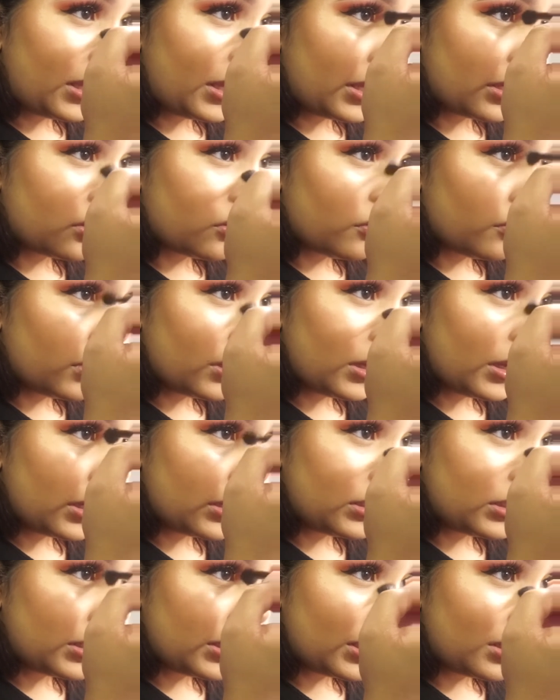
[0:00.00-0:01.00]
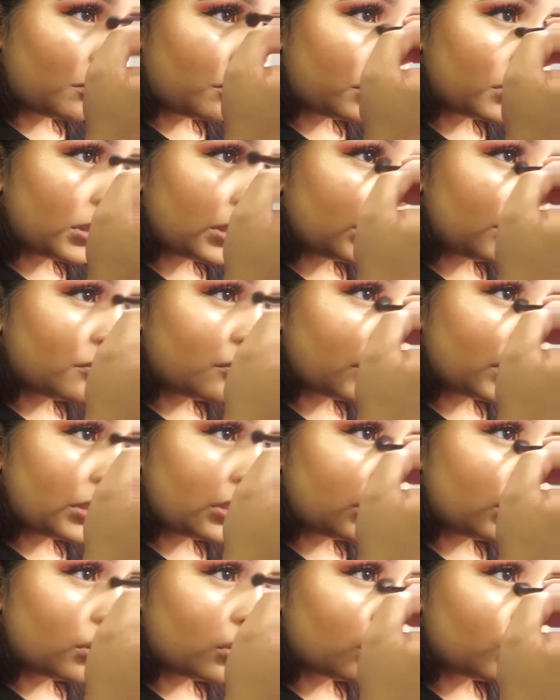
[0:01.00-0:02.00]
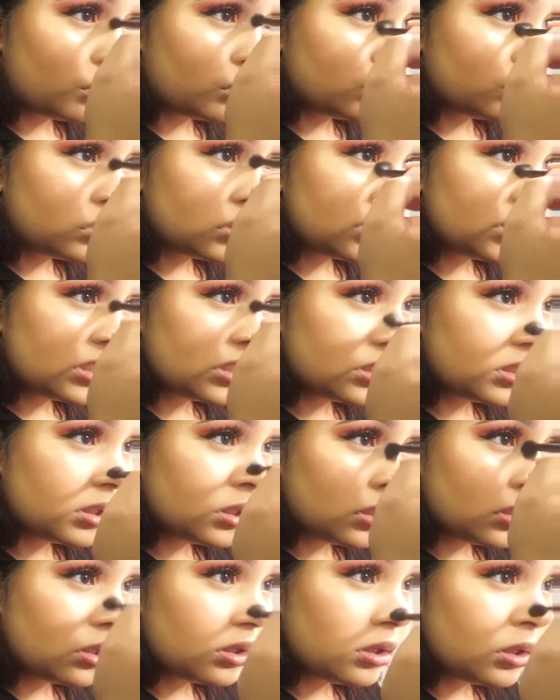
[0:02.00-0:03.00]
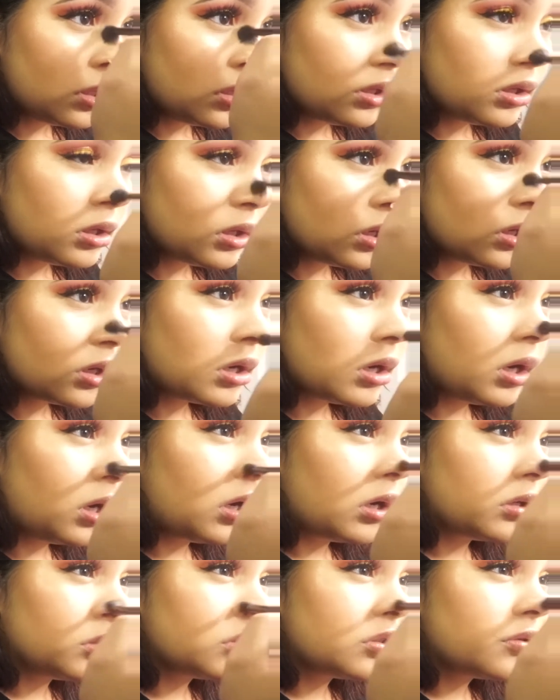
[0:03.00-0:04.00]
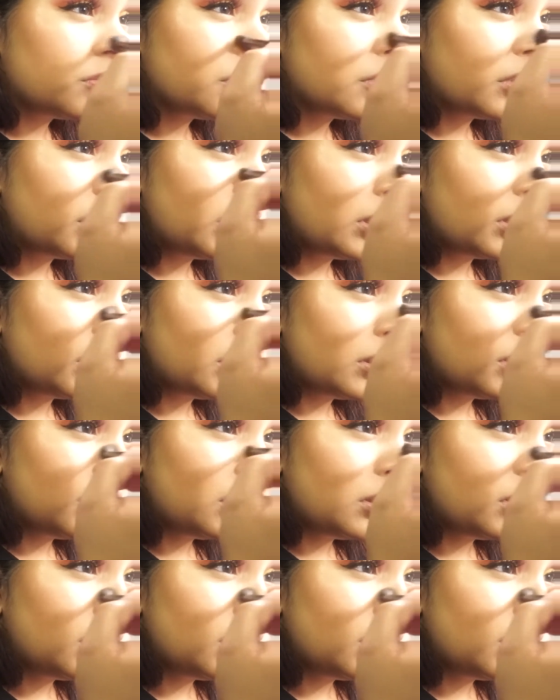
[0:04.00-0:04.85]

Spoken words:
I go ahead and I blend my nose, contour in.